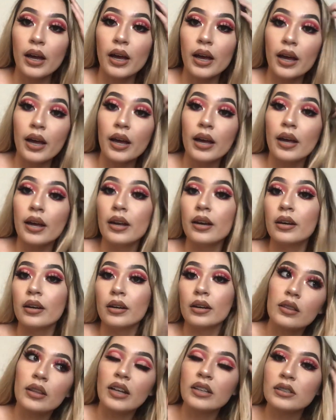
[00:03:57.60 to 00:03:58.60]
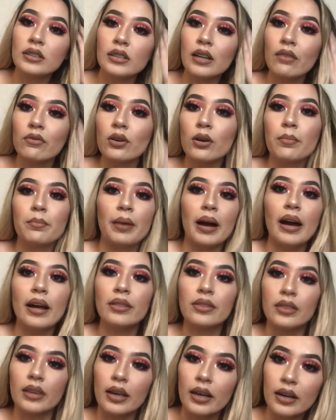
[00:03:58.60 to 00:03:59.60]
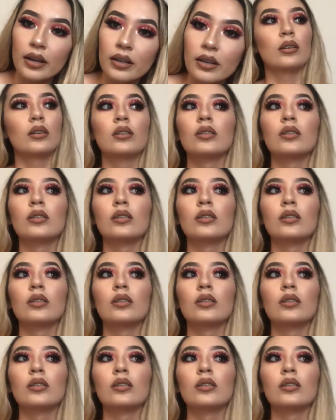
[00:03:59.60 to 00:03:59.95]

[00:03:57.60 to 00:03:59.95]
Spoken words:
and that's never a bad thing.